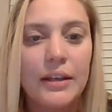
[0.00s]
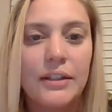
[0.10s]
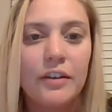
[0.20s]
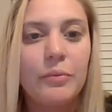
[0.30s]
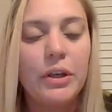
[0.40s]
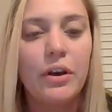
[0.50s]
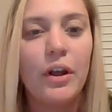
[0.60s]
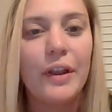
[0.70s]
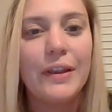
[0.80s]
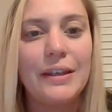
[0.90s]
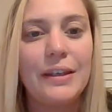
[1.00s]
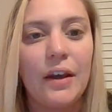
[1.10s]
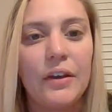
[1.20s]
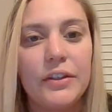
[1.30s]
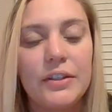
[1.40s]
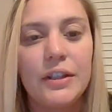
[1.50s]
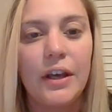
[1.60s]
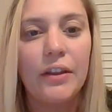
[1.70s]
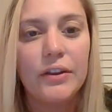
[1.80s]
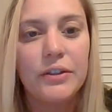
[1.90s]
the idea of putting all the ELs
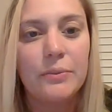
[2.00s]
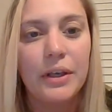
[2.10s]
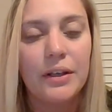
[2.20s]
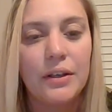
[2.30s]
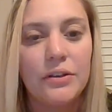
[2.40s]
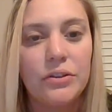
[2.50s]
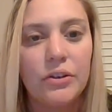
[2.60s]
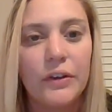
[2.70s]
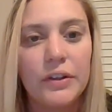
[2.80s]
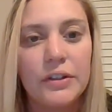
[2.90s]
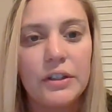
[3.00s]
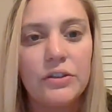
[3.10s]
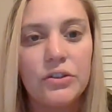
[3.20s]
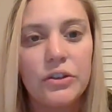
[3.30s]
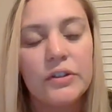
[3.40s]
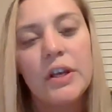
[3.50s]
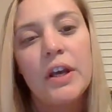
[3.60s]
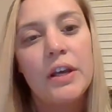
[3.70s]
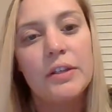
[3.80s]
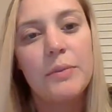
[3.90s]
together to make it easier on the teachers
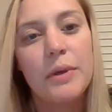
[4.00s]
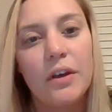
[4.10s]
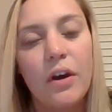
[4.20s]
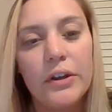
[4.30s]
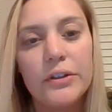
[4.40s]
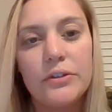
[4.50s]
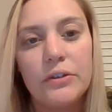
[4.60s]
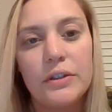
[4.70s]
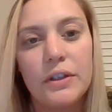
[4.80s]
is making all students,